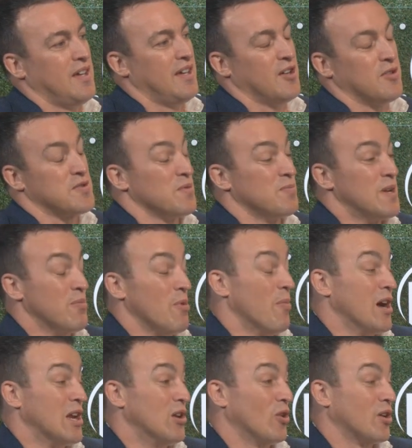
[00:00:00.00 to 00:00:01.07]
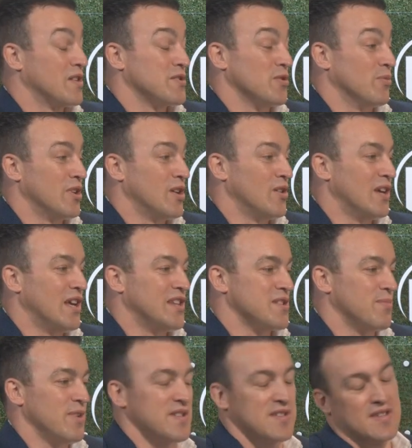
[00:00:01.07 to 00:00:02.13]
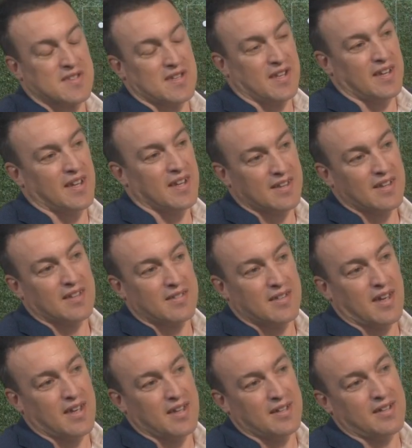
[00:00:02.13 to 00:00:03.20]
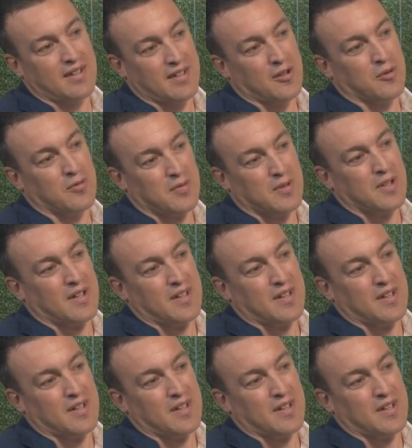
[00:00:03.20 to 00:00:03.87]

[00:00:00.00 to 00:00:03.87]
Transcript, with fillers: you know, some people might look at someone who leads a business and they think that they, you know,